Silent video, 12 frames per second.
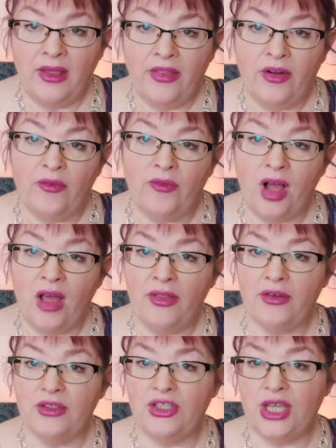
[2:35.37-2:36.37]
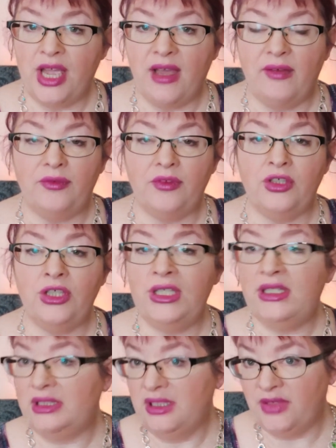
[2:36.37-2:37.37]
Their father, Jeff,
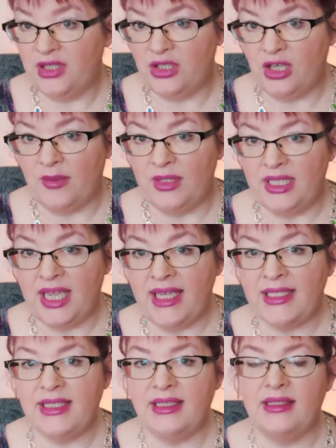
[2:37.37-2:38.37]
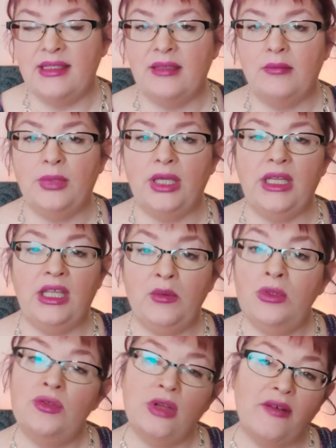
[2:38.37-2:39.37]
couldn't leave his job in Texas, but he
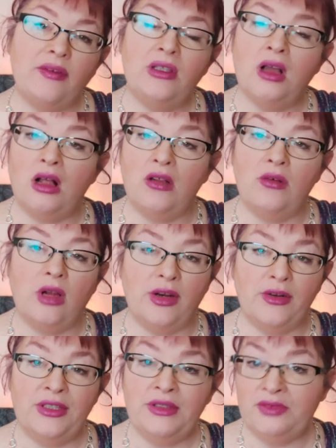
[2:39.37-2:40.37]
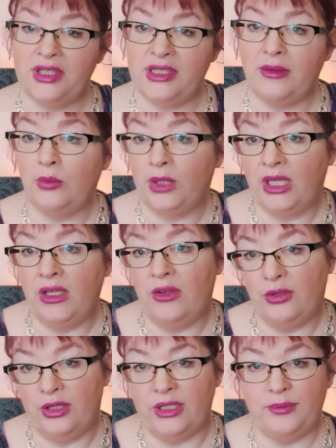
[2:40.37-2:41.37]
would travel to Colorado to visit when he
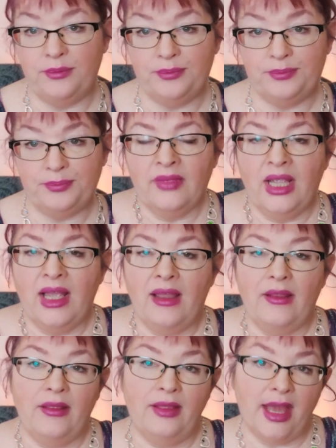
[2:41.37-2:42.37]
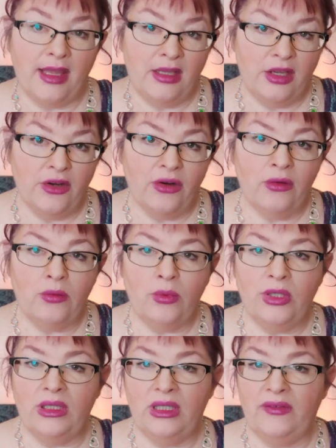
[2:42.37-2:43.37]
could. That year,
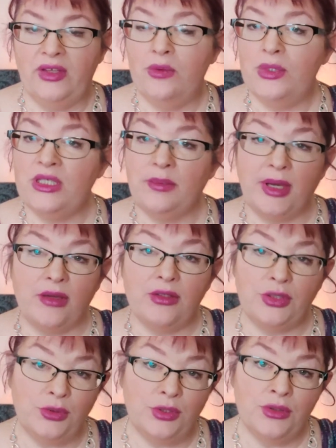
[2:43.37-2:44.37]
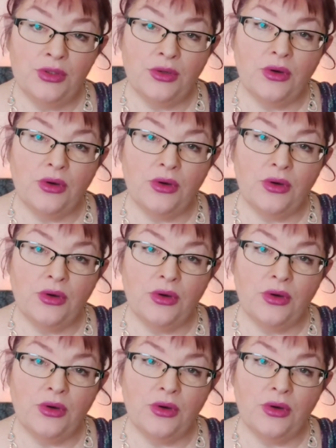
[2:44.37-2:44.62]
when Olivia was about 2 years